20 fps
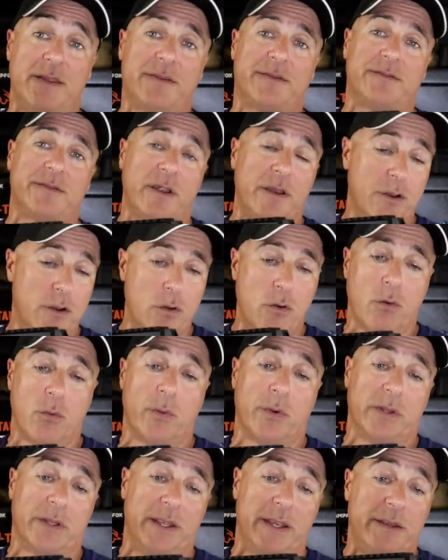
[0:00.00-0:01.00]
This is a newer
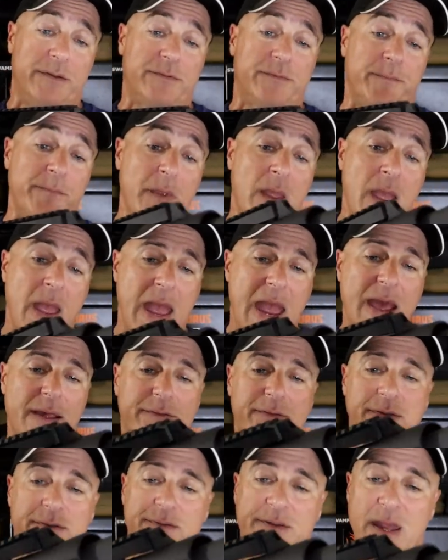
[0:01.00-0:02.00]
release.
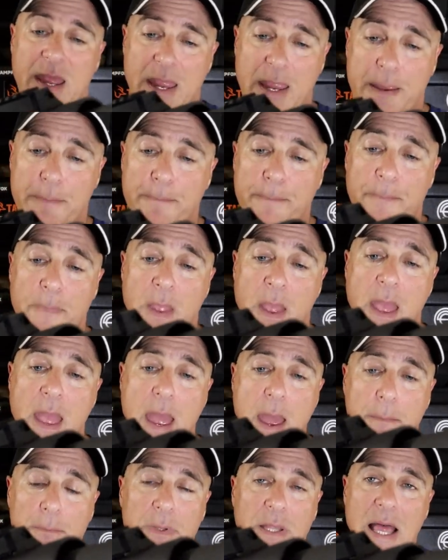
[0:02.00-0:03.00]
Has the same
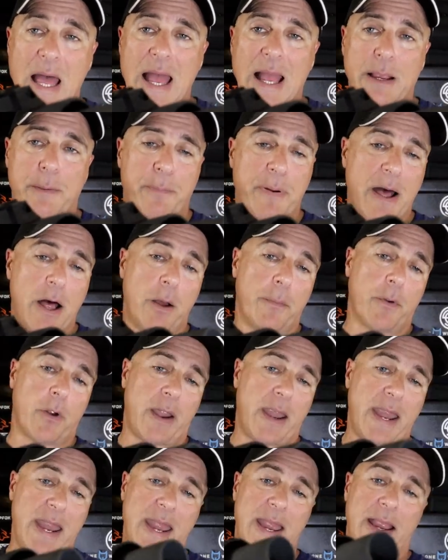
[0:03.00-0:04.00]
M-LOK
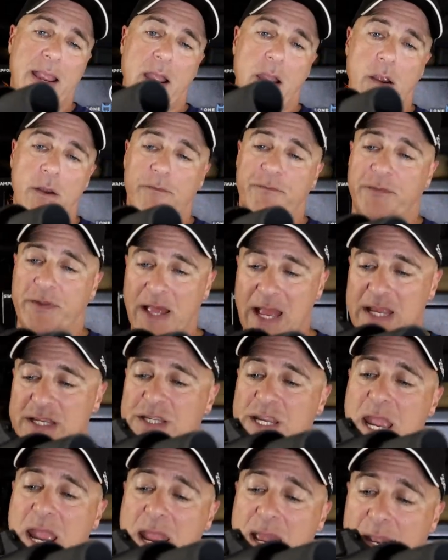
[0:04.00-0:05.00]
polymer handguard,
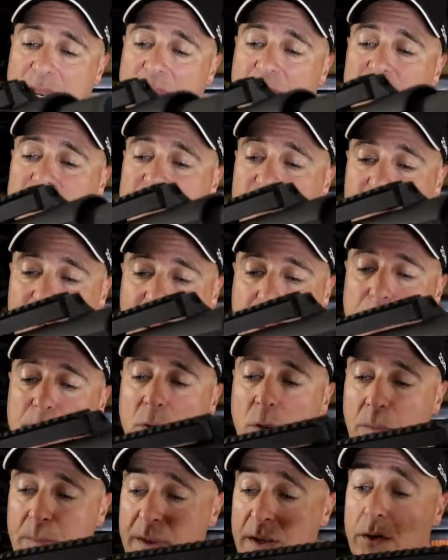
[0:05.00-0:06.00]
flash can as the
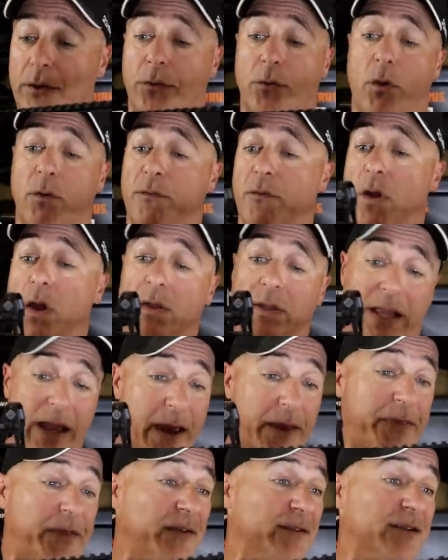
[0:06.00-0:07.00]
9mm. The overall
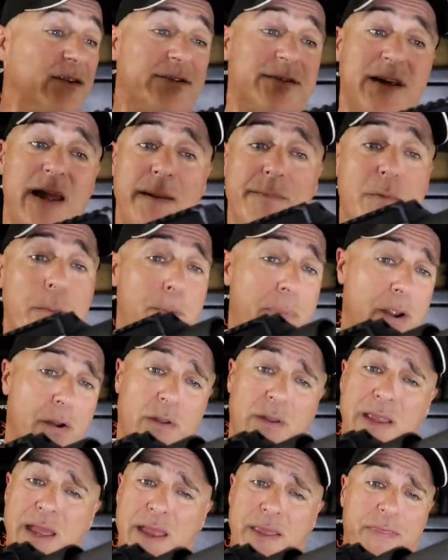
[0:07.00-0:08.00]
length is the same. The
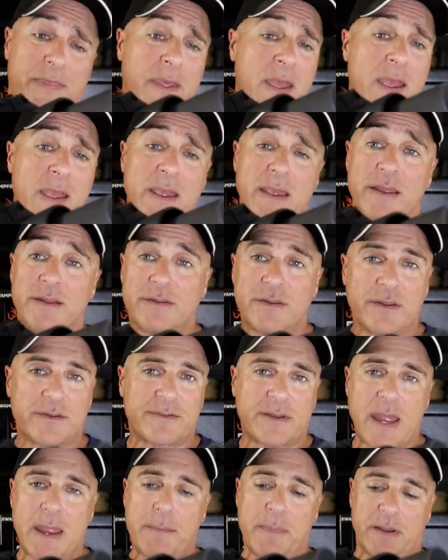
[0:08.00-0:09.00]
barrel length is the
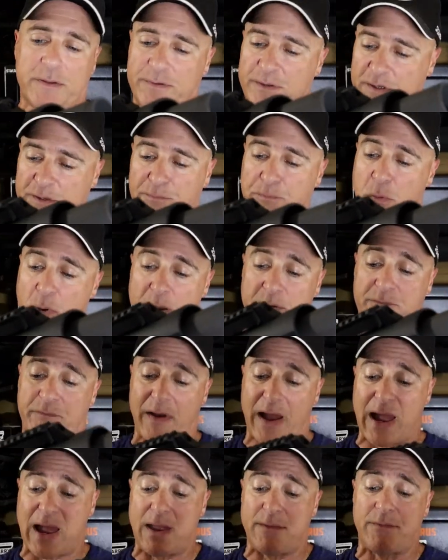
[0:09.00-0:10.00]
same at
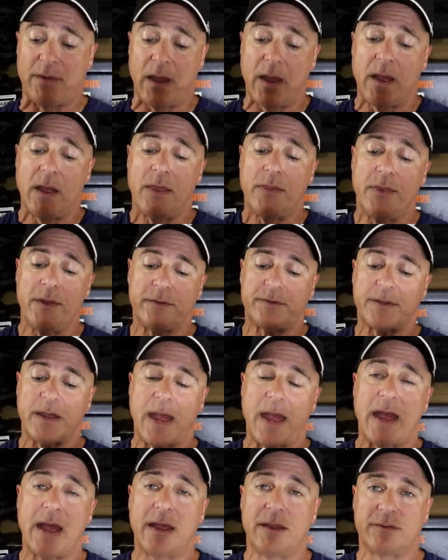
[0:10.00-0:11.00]
6.5. This
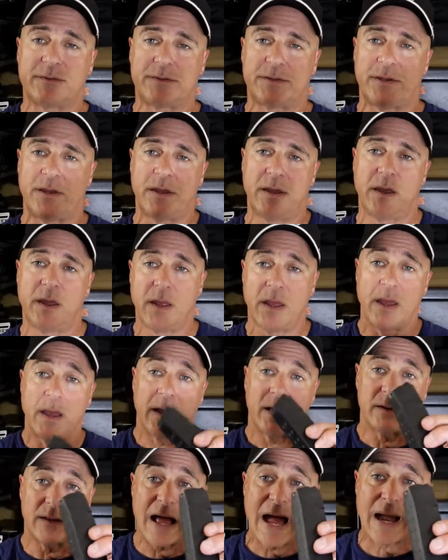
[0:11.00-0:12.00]
has
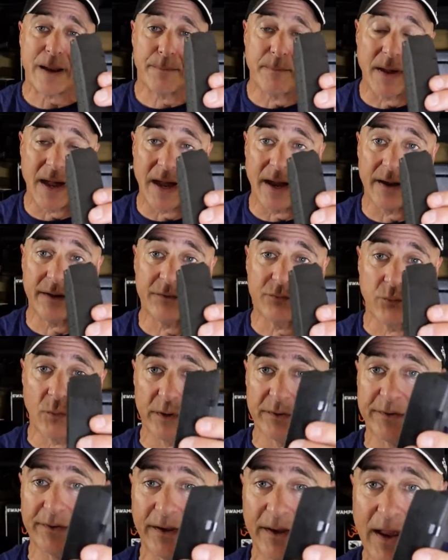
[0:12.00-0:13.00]
Glock mags
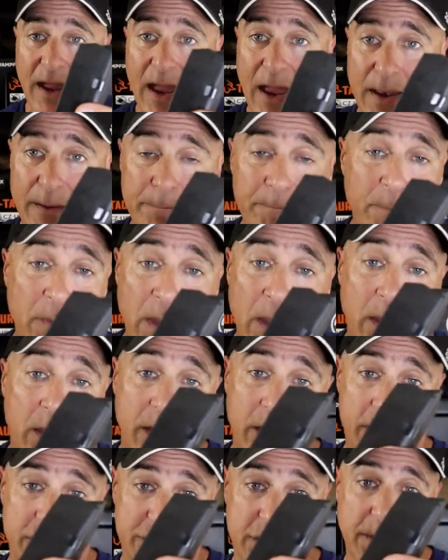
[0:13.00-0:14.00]
once again.
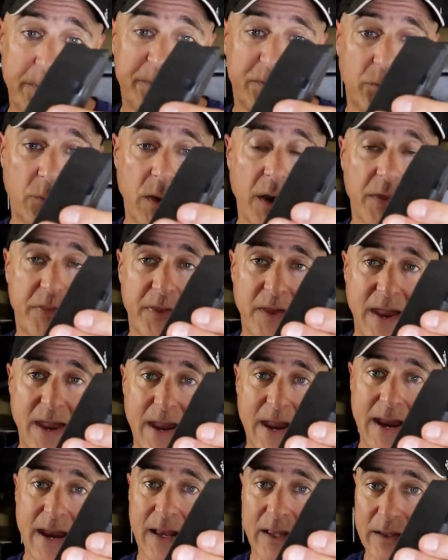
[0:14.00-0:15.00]
It ships with
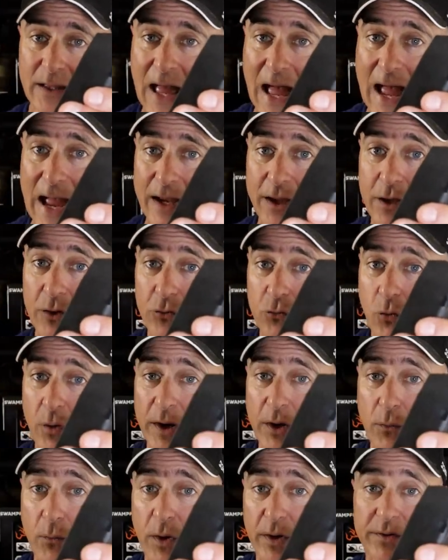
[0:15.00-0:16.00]
a Glock
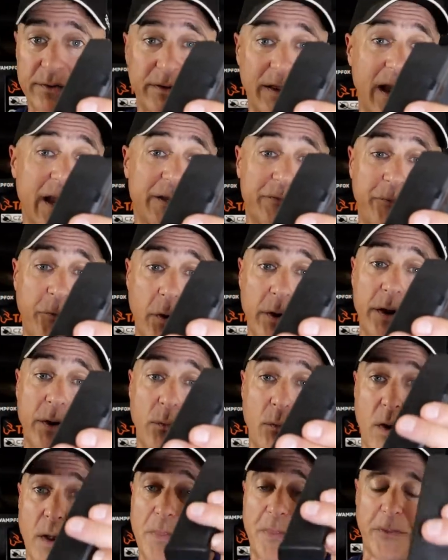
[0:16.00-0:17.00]

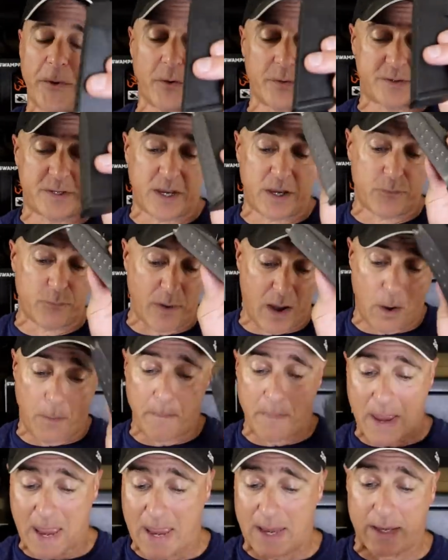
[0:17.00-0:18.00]
21/41 13
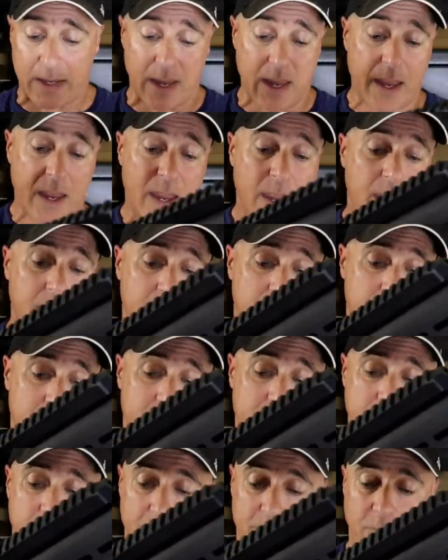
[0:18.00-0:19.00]
round mag
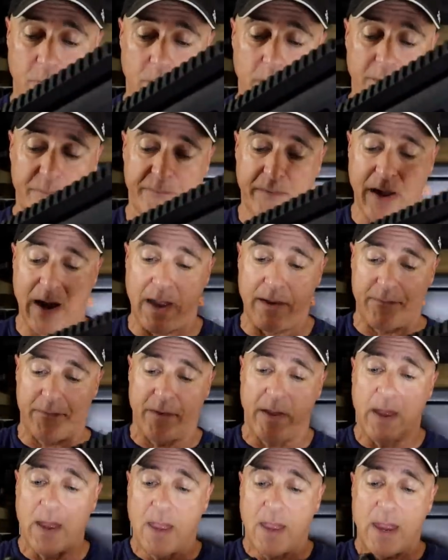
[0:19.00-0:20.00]
and 45
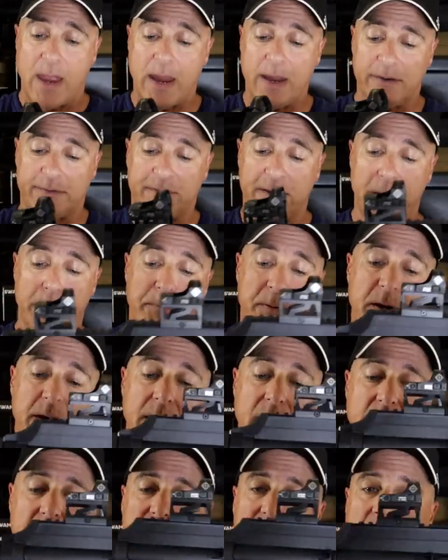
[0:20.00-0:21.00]

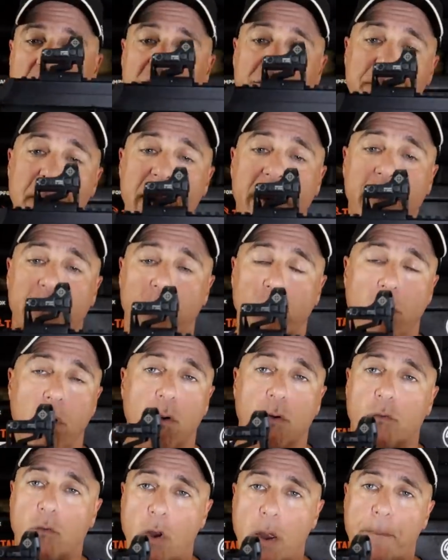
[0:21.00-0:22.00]
ACP. X-Star's making their
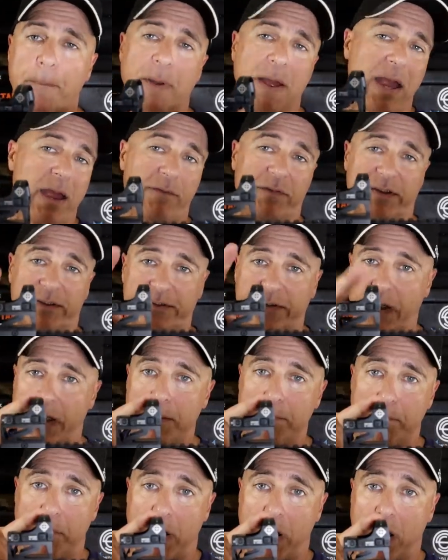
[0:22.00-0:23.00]
own grip. I have a
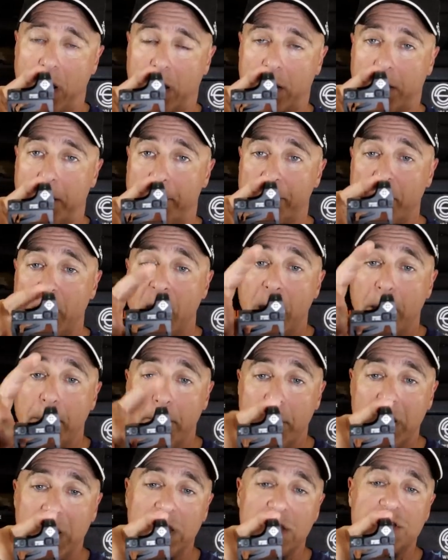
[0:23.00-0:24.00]
Sightmark
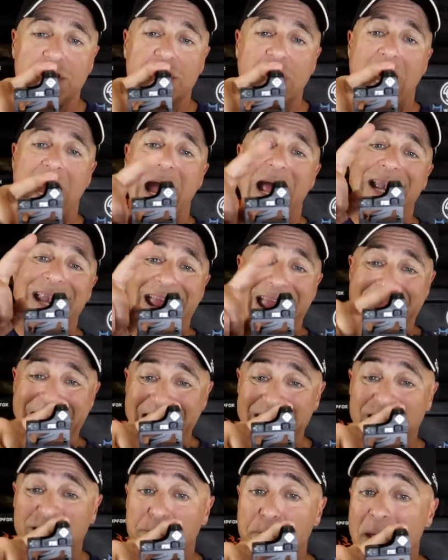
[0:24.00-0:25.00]
Mini Shot
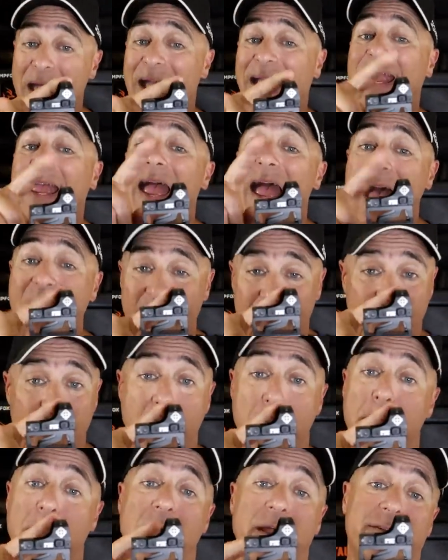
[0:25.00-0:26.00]
Acespec
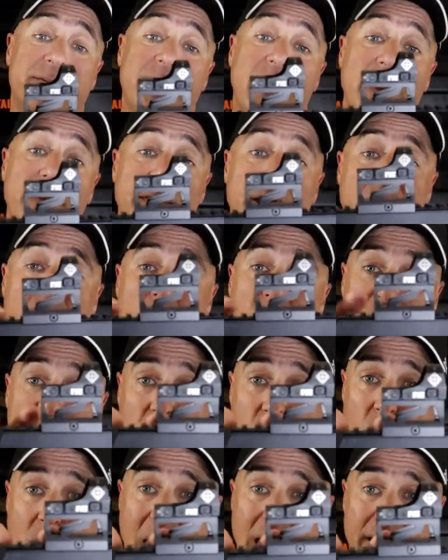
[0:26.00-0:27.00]
FMS on there with
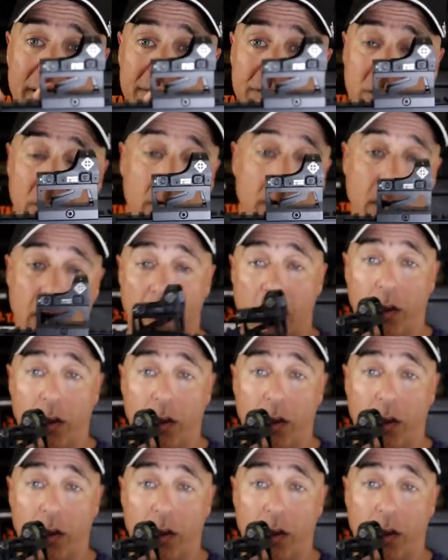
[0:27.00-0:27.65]
the riser.